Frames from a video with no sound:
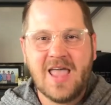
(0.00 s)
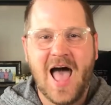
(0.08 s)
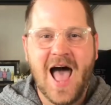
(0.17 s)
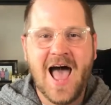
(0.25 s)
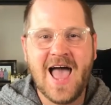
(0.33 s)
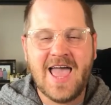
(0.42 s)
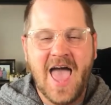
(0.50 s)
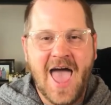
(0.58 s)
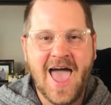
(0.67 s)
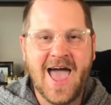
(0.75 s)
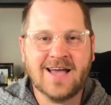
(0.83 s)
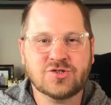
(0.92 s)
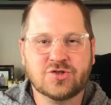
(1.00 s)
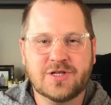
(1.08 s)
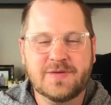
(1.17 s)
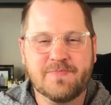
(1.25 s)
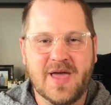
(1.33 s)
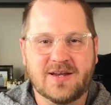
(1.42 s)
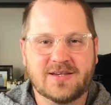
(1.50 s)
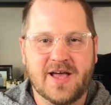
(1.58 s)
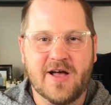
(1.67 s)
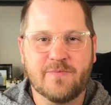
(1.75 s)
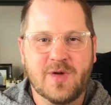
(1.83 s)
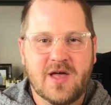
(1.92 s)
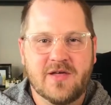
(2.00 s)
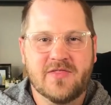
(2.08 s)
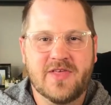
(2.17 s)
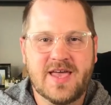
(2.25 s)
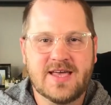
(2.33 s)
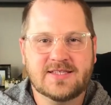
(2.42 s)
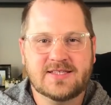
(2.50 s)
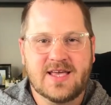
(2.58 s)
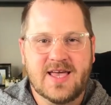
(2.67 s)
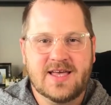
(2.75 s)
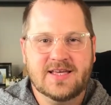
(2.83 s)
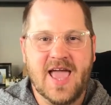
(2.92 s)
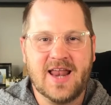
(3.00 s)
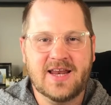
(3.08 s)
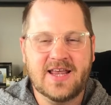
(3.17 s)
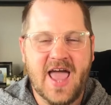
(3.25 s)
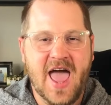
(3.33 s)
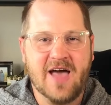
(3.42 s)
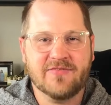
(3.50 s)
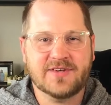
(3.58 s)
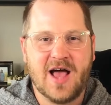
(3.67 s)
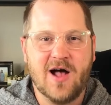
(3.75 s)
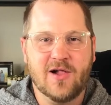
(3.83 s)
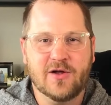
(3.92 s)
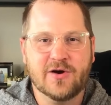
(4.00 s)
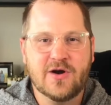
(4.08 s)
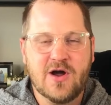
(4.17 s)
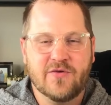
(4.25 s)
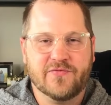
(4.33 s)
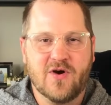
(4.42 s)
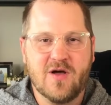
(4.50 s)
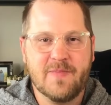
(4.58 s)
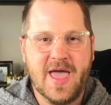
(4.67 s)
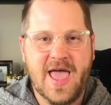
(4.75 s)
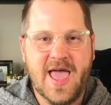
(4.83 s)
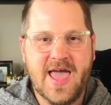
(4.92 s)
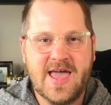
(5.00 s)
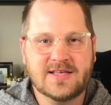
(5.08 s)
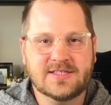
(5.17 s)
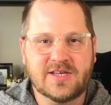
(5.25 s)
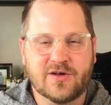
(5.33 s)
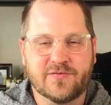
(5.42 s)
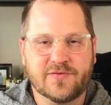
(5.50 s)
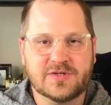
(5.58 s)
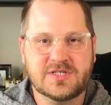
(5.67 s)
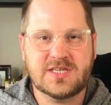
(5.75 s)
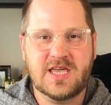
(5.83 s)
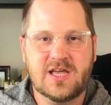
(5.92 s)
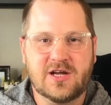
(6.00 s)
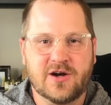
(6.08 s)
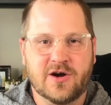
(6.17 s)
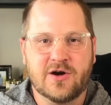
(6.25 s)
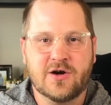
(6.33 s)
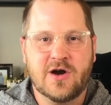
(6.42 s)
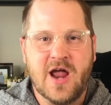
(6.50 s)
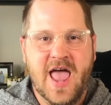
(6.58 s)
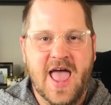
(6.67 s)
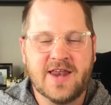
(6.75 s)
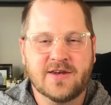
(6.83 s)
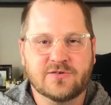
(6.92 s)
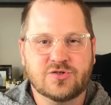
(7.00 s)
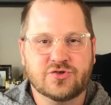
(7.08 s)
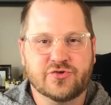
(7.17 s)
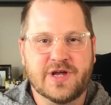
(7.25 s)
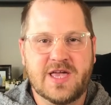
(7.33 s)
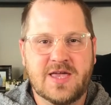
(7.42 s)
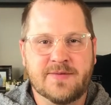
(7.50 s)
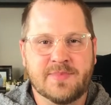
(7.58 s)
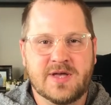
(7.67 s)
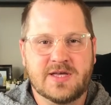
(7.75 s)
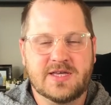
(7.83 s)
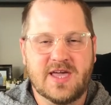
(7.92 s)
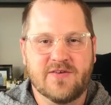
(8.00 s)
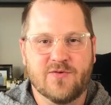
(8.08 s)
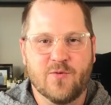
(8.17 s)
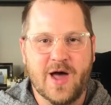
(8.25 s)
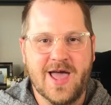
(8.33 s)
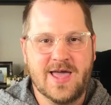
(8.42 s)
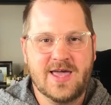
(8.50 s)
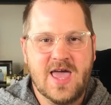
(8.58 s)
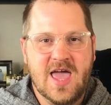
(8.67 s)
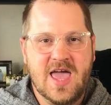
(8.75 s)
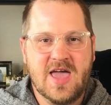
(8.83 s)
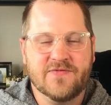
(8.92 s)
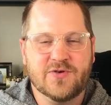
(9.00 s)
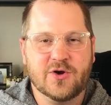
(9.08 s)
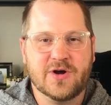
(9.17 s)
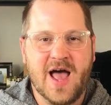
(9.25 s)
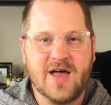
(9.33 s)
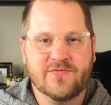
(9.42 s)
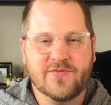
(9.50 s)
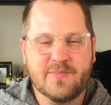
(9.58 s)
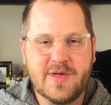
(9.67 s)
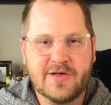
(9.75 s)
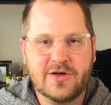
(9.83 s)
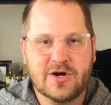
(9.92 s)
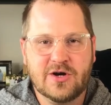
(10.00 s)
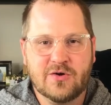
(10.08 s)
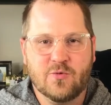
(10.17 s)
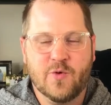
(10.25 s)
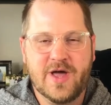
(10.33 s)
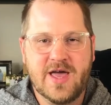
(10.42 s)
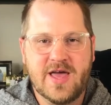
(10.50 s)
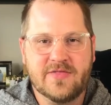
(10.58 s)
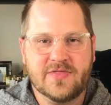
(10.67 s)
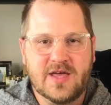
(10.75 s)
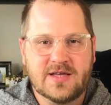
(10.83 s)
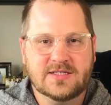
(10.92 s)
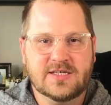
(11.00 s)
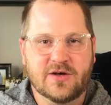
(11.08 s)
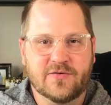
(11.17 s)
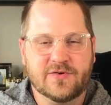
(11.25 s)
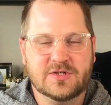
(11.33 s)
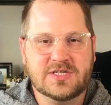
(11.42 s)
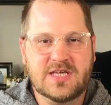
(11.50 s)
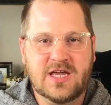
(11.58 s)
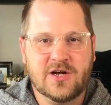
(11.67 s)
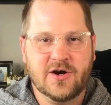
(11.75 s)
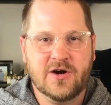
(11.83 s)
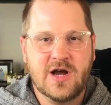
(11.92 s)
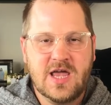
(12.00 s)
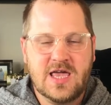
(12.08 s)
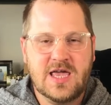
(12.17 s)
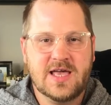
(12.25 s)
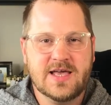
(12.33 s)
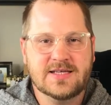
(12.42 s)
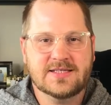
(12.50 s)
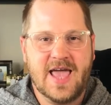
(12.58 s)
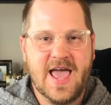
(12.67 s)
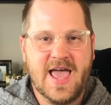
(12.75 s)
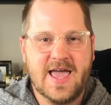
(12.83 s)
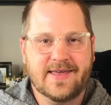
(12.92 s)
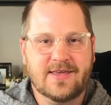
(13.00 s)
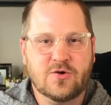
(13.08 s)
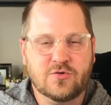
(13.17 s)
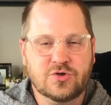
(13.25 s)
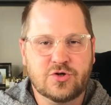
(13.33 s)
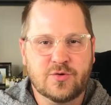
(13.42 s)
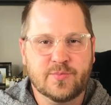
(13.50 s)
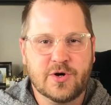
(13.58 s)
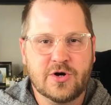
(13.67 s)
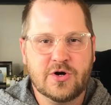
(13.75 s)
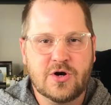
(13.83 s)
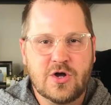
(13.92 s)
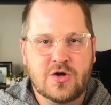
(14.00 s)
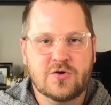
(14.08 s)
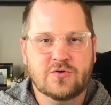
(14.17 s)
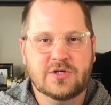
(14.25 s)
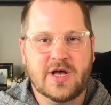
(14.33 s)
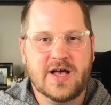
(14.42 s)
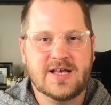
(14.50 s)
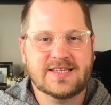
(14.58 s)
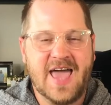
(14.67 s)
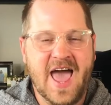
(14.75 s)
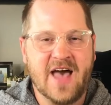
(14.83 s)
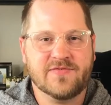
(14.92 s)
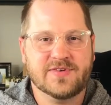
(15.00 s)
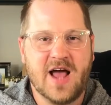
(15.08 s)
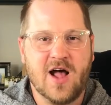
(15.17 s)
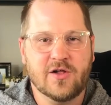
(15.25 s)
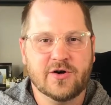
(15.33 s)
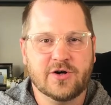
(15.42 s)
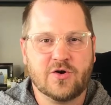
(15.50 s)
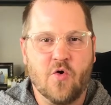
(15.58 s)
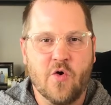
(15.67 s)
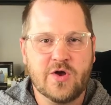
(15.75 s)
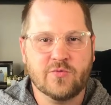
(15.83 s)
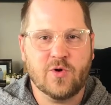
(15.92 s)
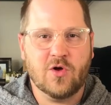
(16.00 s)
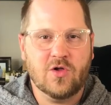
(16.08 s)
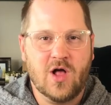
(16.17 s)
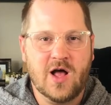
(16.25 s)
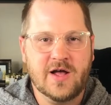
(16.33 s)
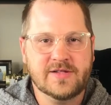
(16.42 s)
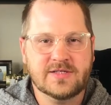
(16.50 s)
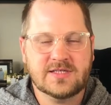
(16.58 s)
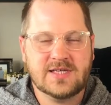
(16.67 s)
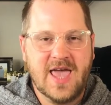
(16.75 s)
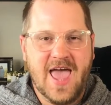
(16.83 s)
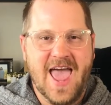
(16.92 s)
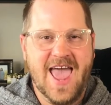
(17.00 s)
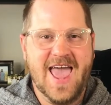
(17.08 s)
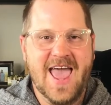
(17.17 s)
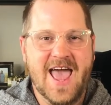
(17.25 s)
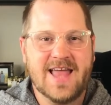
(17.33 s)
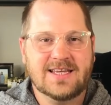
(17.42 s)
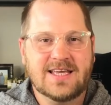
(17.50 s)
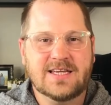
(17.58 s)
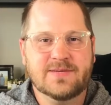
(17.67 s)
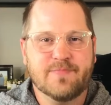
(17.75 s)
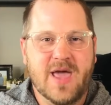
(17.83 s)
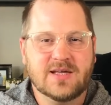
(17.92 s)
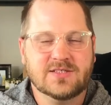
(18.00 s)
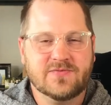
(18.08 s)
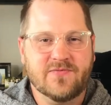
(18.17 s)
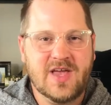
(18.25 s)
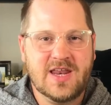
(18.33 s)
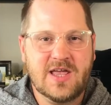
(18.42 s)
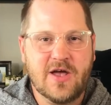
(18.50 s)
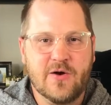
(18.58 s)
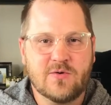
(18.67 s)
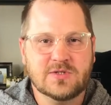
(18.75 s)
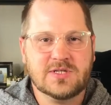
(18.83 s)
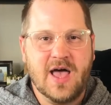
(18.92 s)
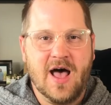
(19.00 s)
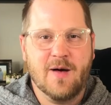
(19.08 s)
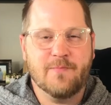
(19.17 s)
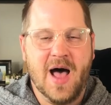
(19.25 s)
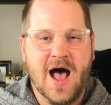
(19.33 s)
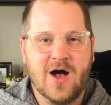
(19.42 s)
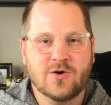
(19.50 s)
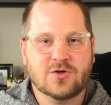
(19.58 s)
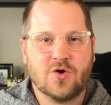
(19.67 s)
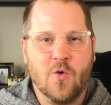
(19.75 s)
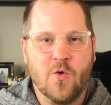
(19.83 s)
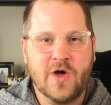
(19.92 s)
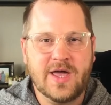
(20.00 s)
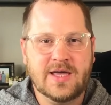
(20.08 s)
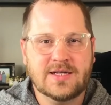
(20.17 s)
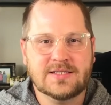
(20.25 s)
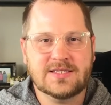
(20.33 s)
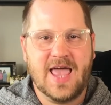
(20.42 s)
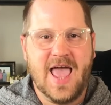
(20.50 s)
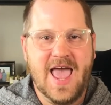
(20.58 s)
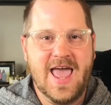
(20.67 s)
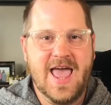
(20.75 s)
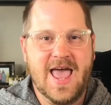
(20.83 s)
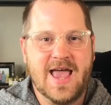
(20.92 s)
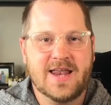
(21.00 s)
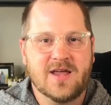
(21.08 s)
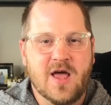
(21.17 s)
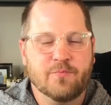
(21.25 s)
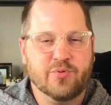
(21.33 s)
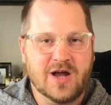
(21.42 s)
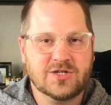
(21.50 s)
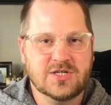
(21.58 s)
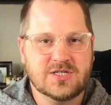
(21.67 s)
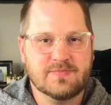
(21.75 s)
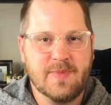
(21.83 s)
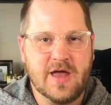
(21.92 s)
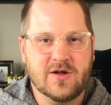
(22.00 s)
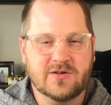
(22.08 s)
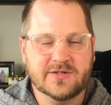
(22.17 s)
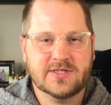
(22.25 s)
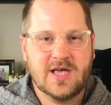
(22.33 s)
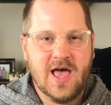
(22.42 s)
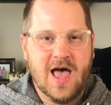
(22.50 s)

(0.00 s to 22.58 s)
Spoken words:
I actually picked up this Kennedy half dollar from a Silver Seeker end of stream giveaway. If you're not familiar with Silver Seeker, he is a YouTuber who does half dollar coin roll hunts, and he makes videos about coins and precious metals.